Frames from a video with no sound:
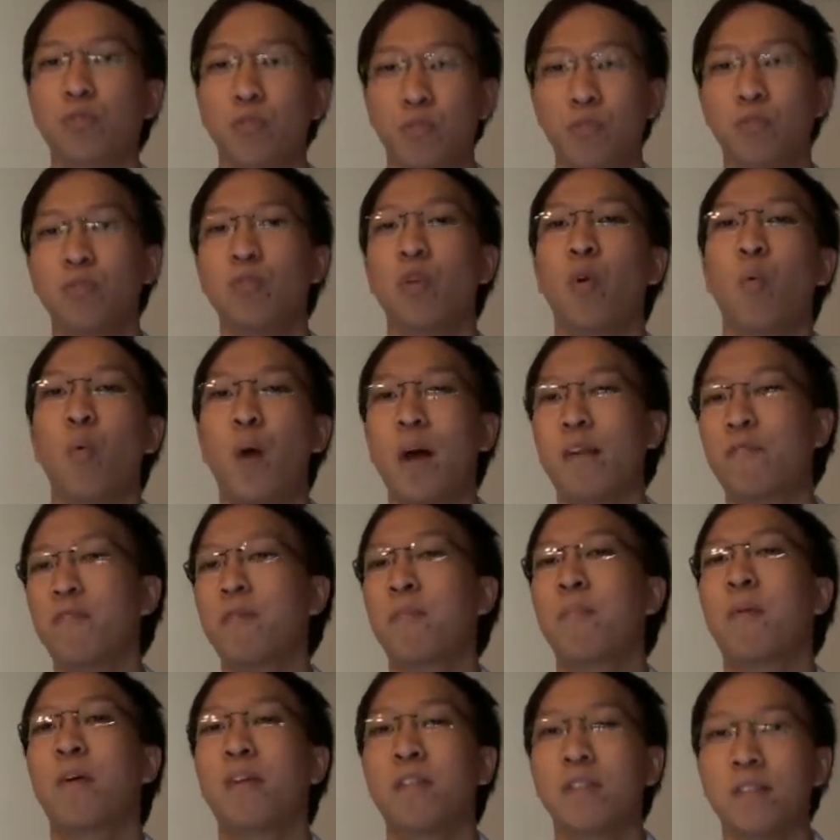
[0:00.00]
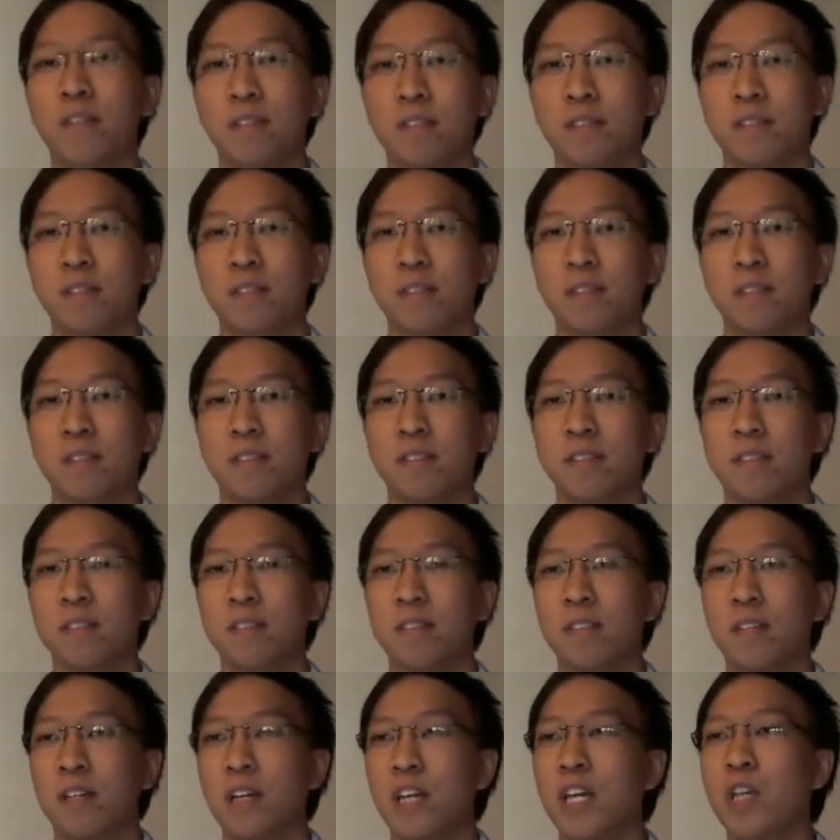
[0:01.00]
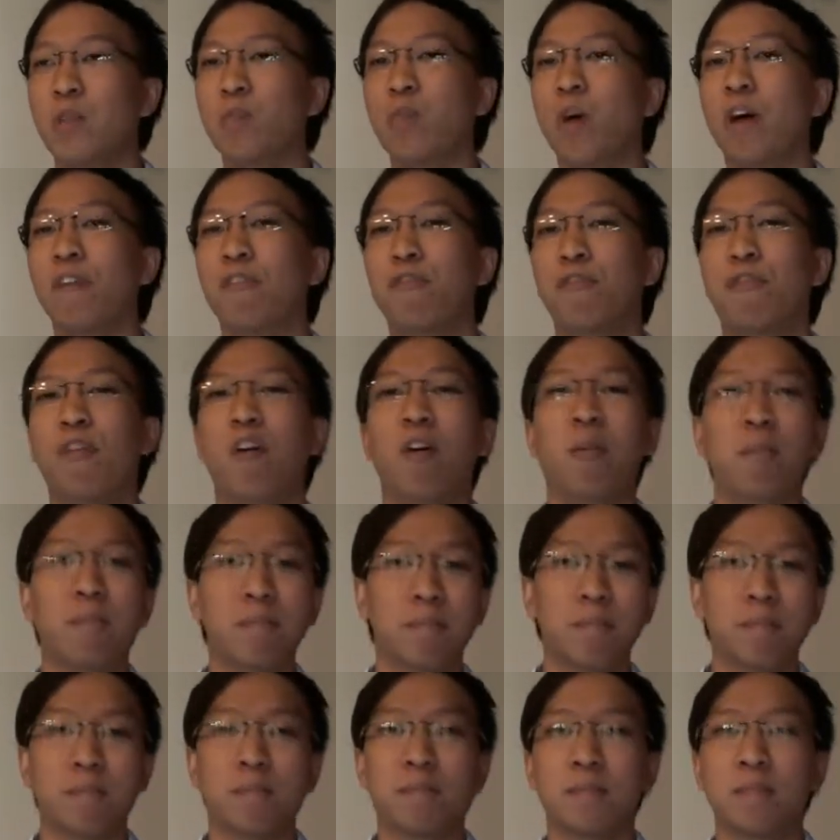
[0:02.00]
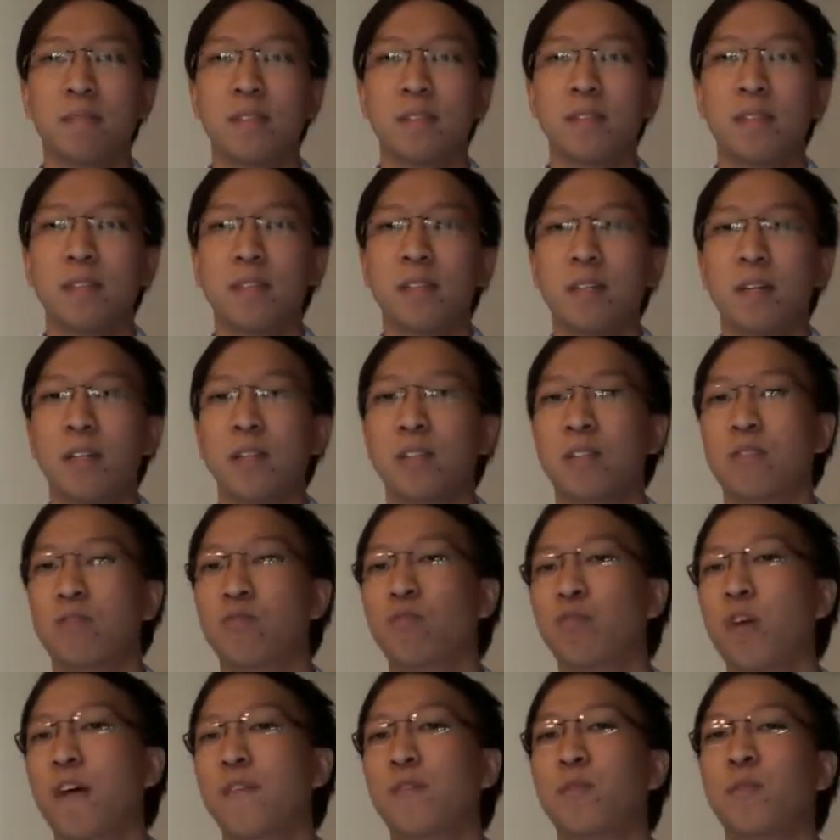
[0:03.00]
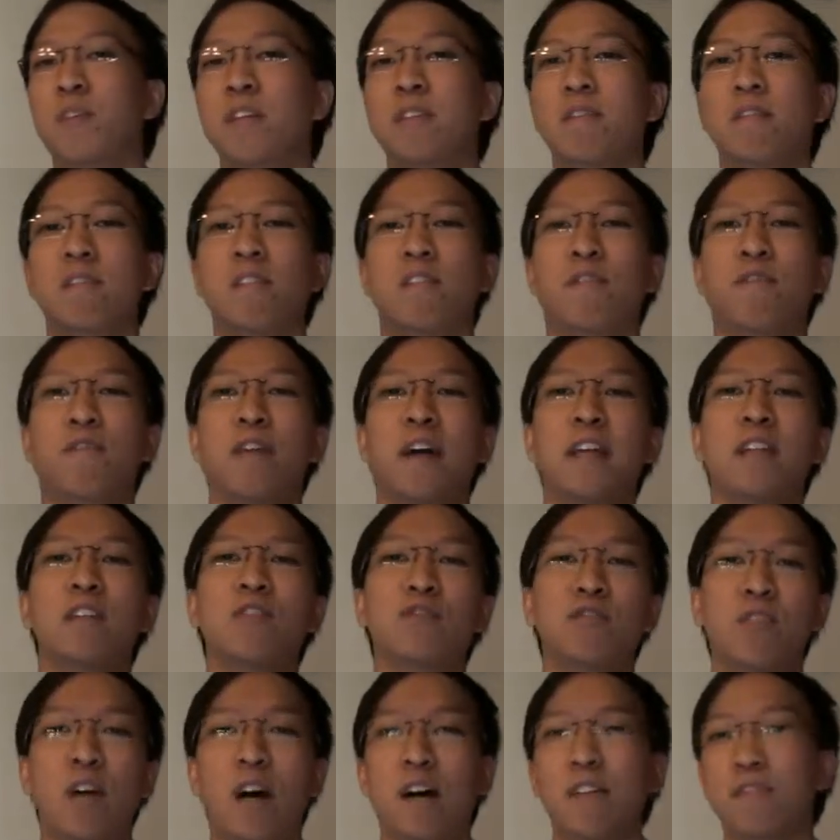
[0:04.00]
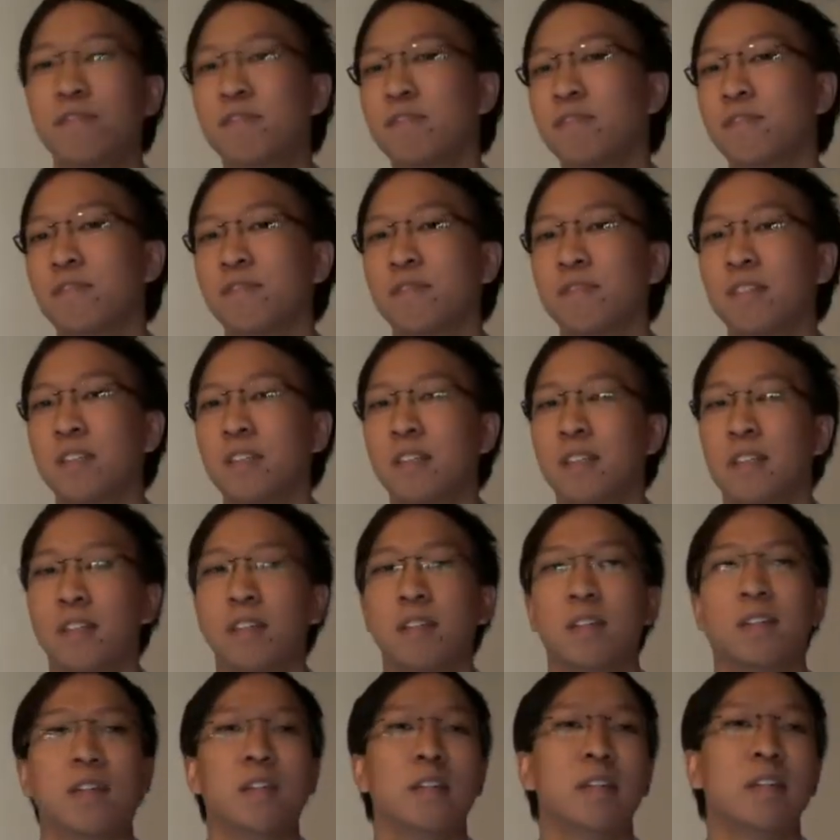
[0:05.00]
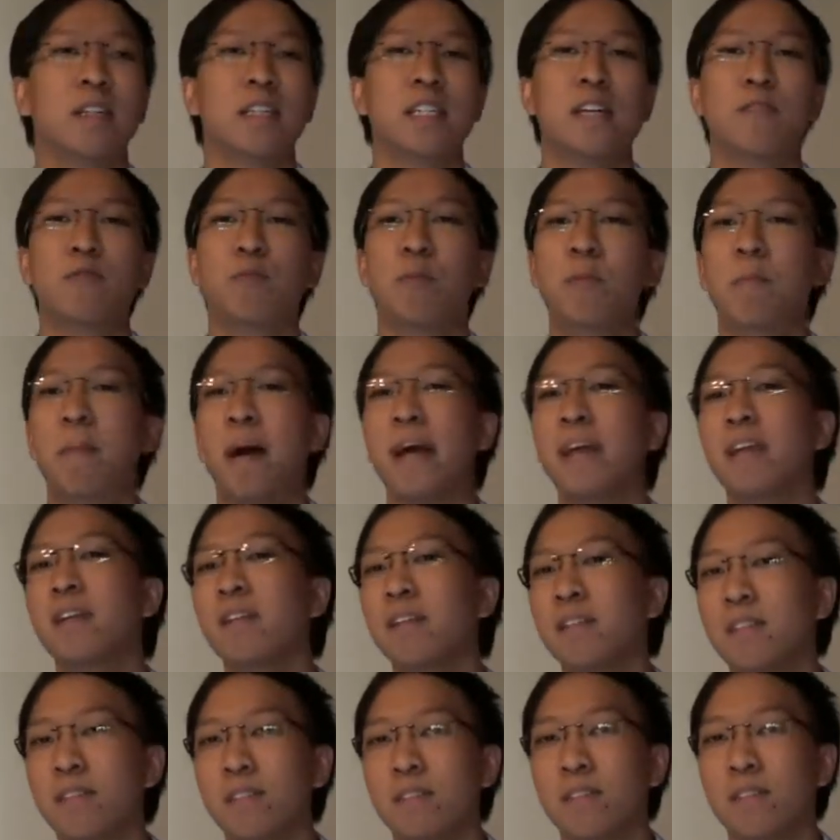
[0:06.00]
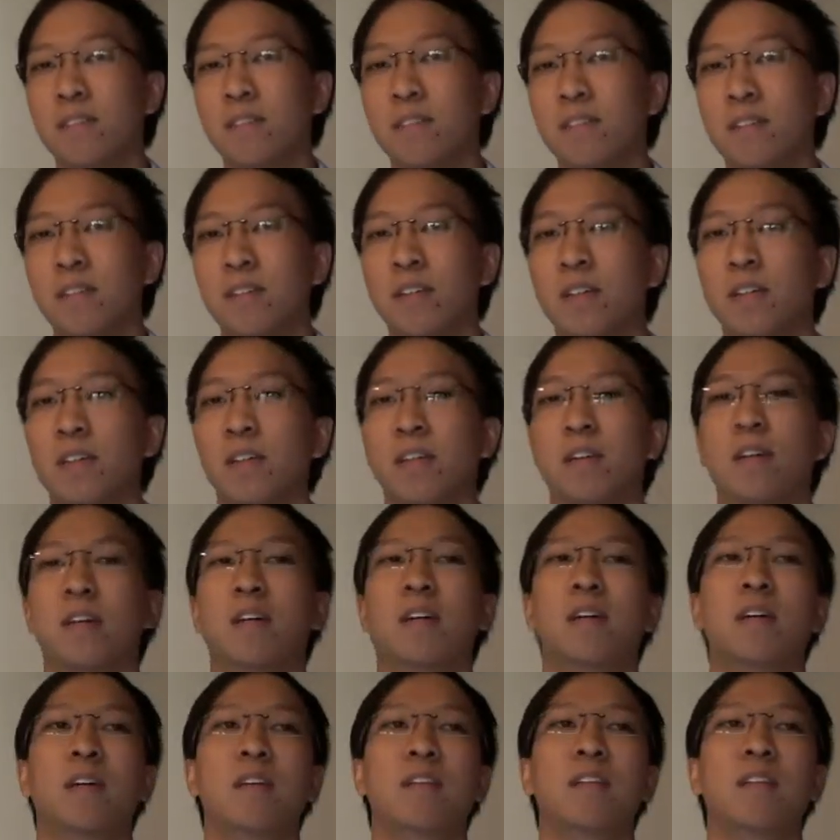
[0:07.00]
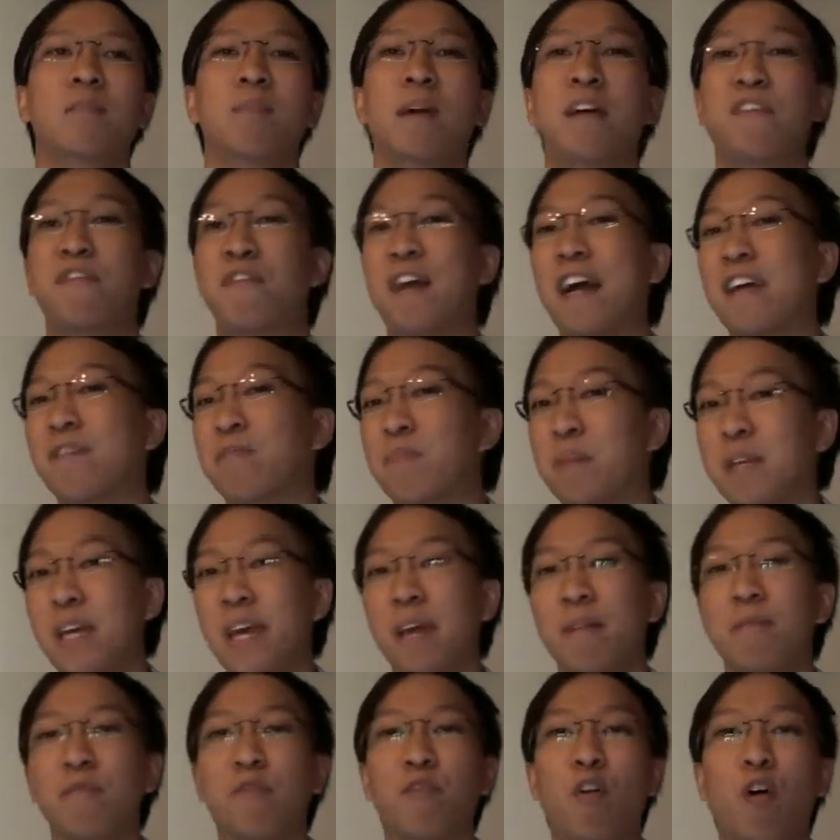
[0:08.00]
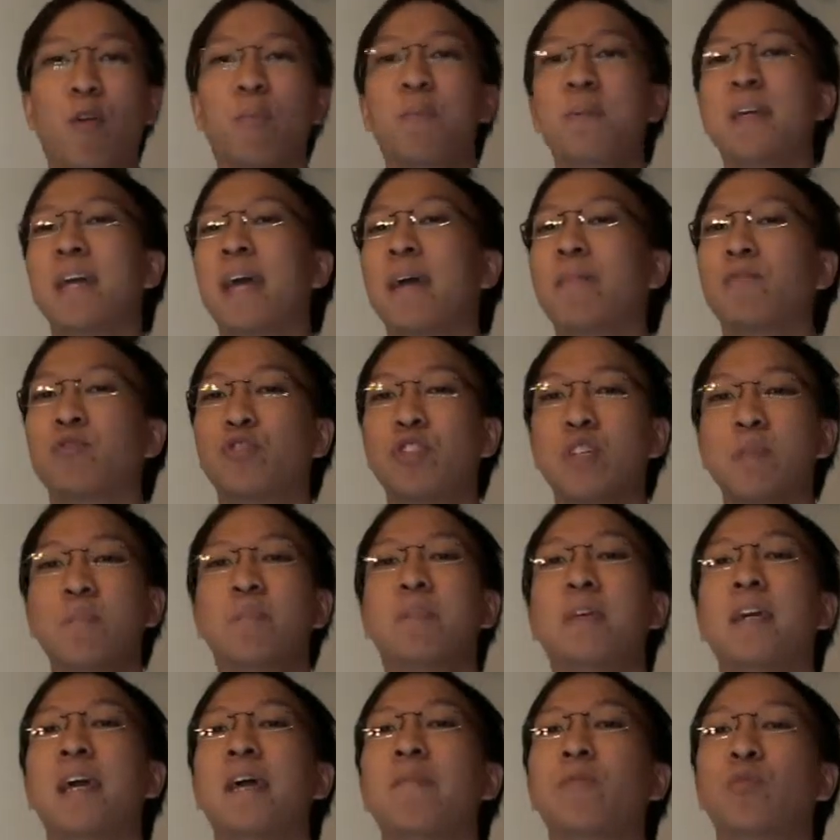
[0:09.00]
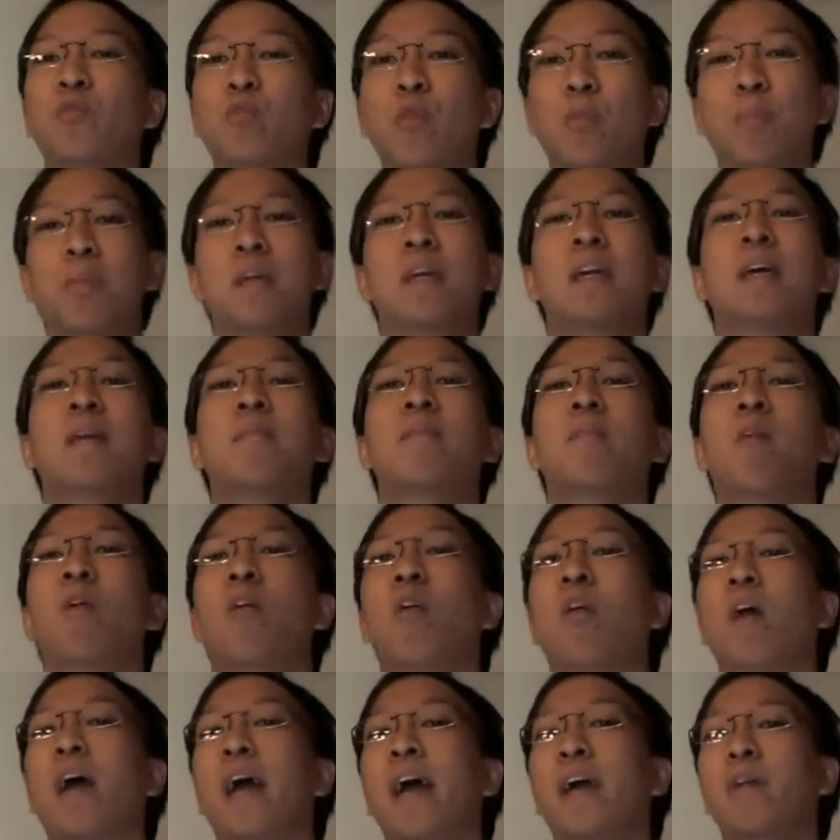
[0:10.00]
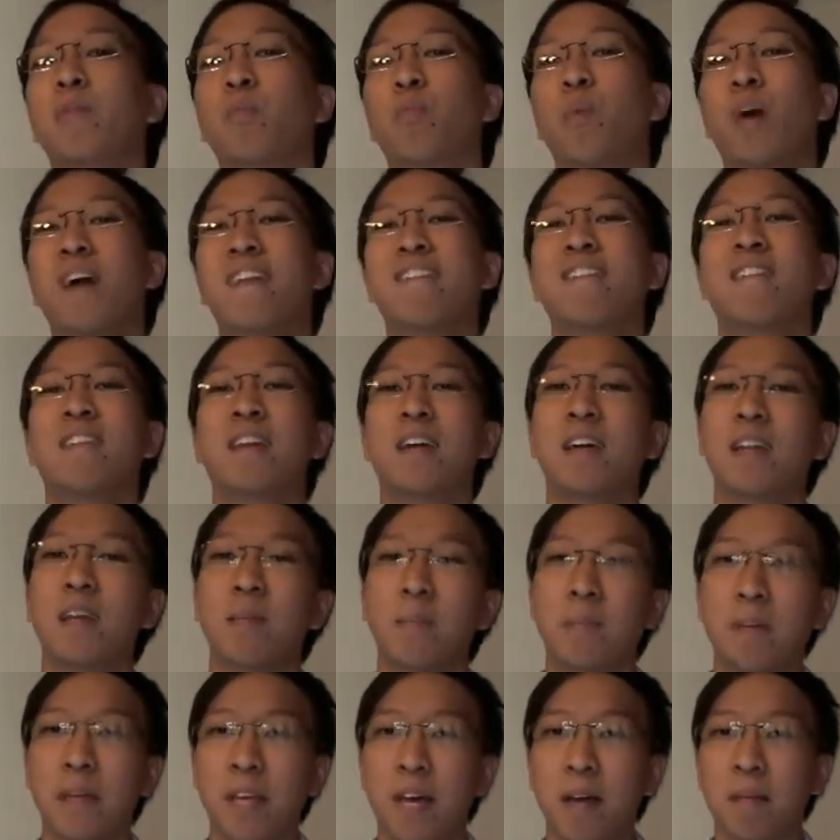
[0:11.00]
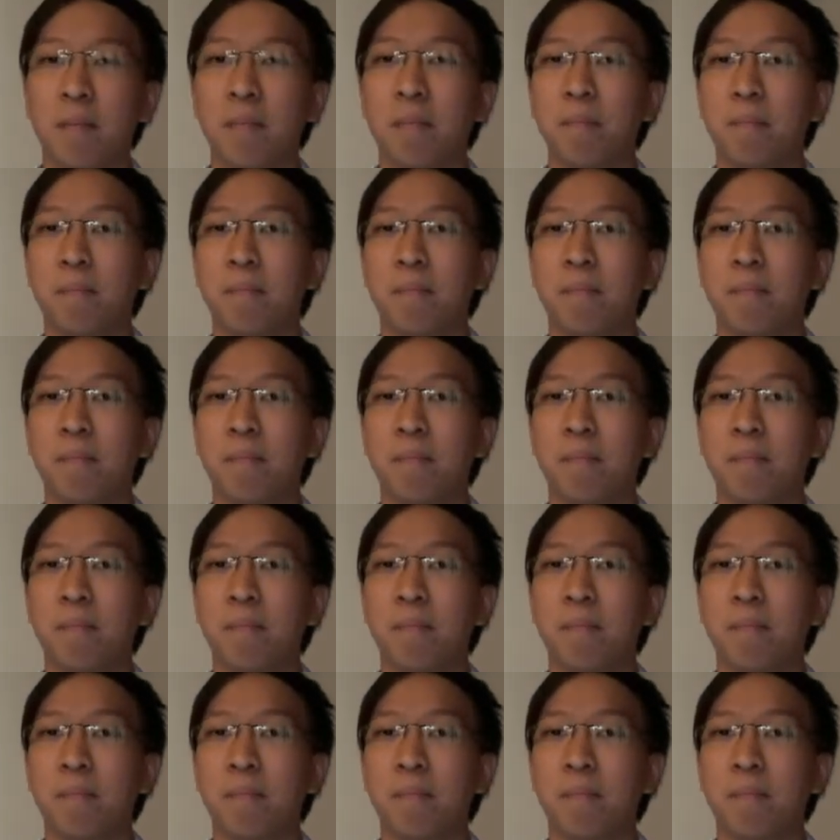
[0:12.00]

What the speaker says: Do you know what report? In what form? Is it the final draft? Does it have to be binded? Is it by 5 p.m., 4 p.m., 3 p.m., 2 p.m. or at 1:30 p.m.?